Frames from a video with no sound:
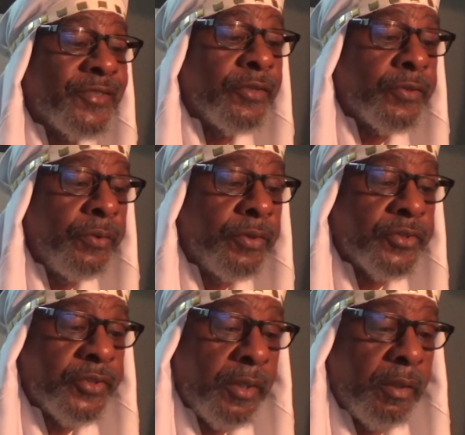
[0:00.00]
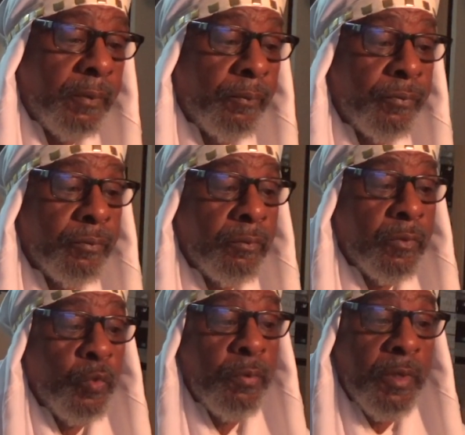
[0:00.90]
into the city.
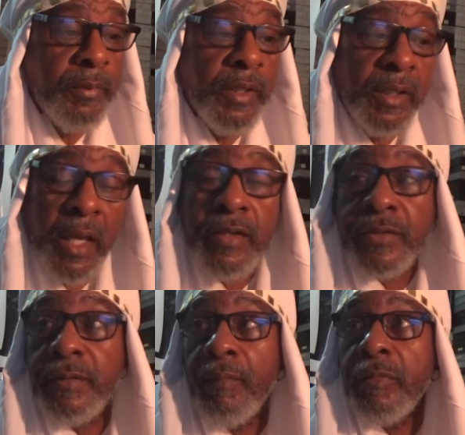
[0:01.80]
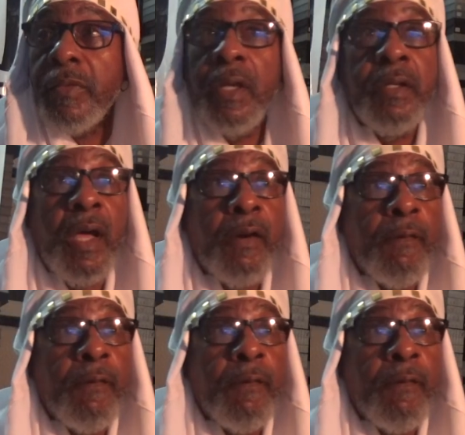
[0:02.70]
Remember the gates, you got